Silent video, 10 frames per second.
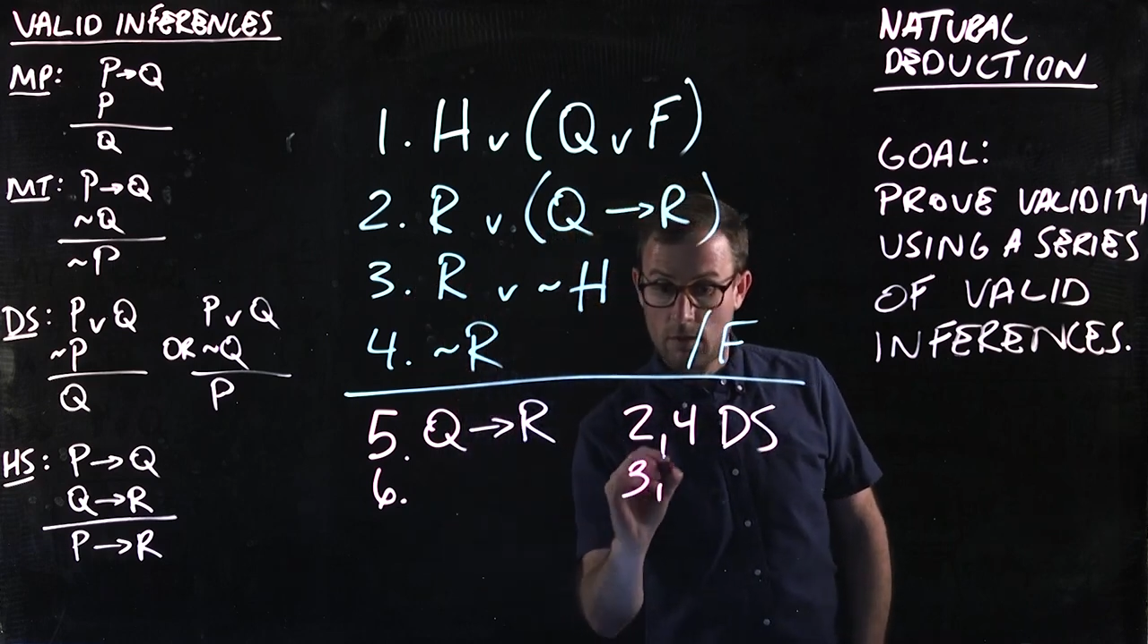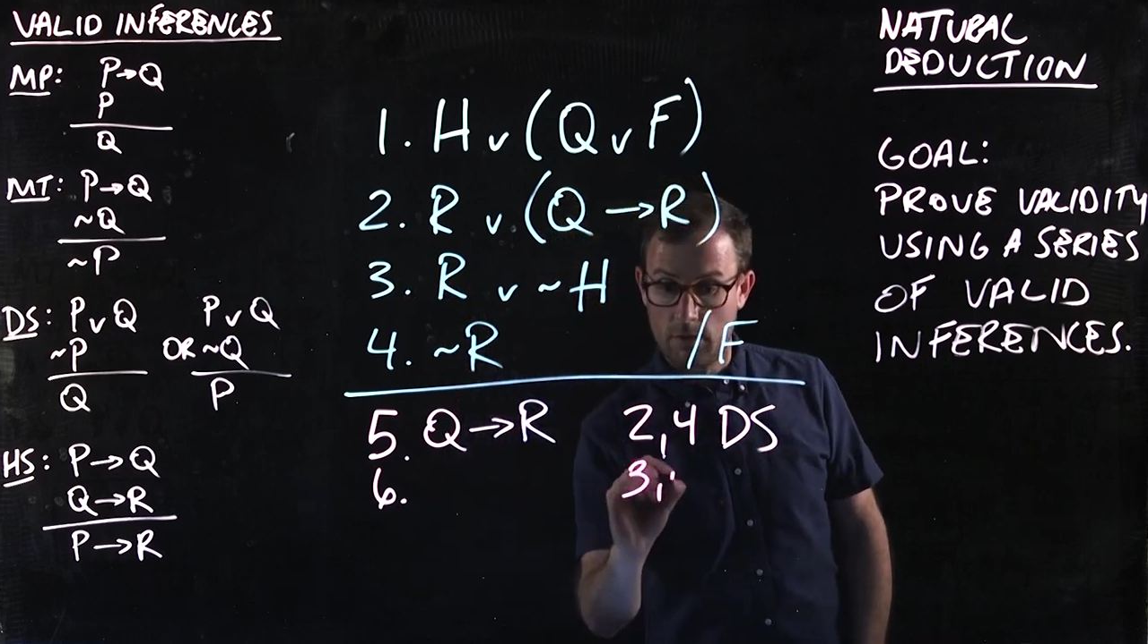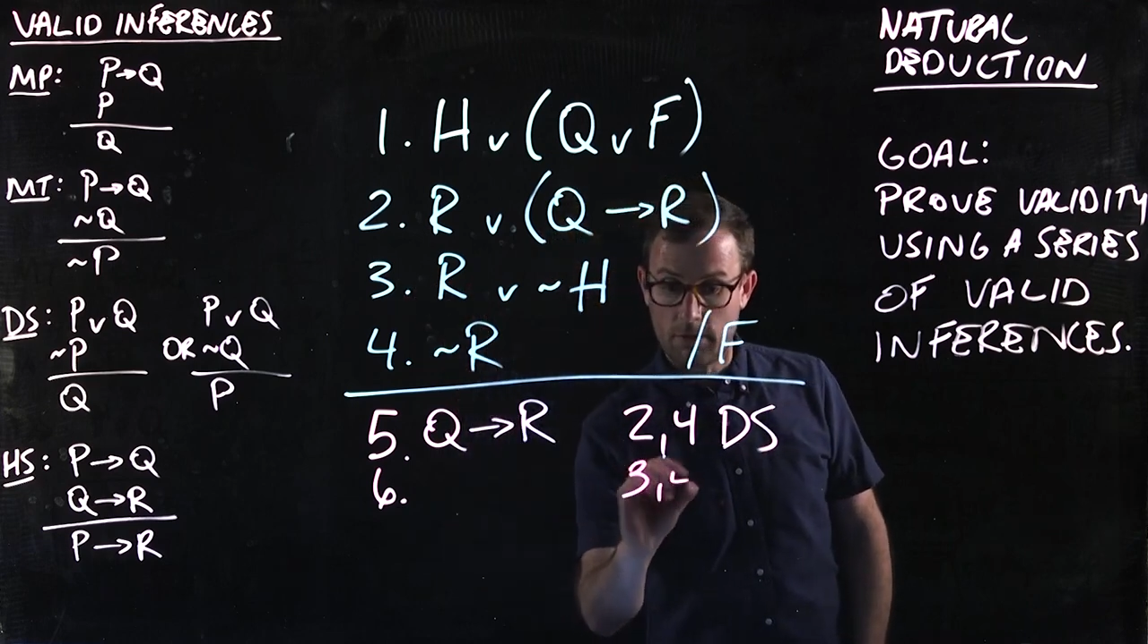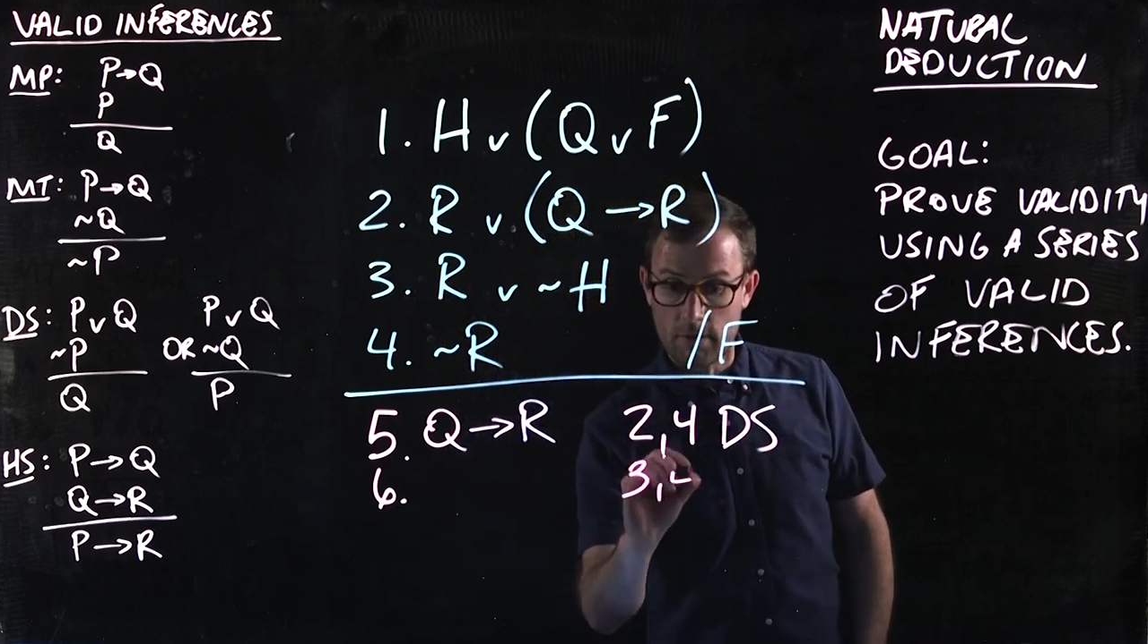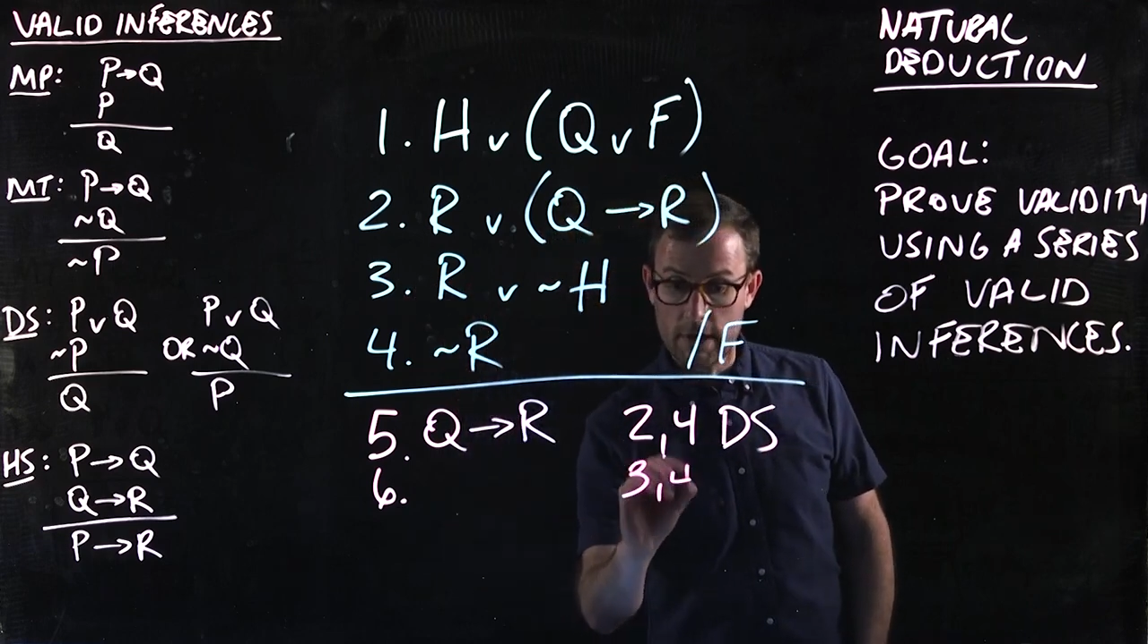
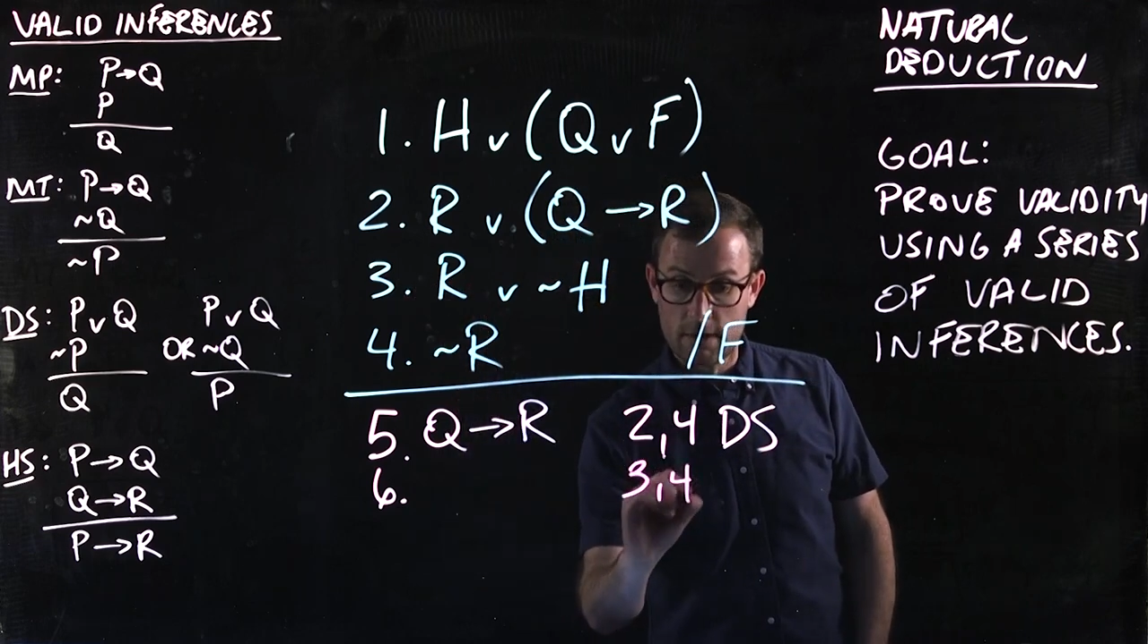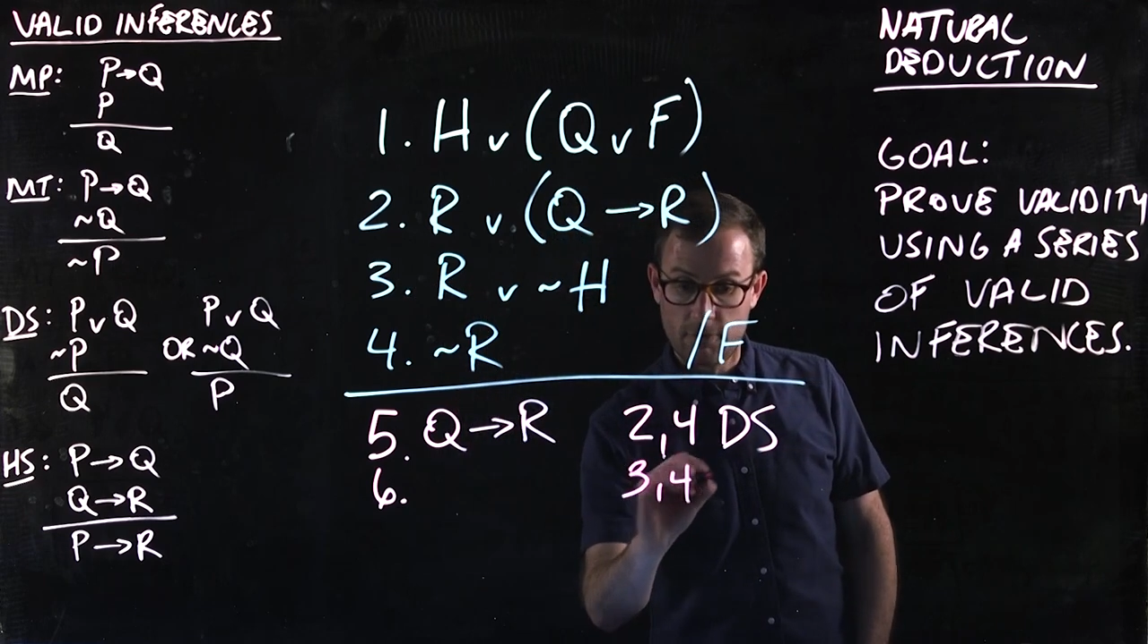3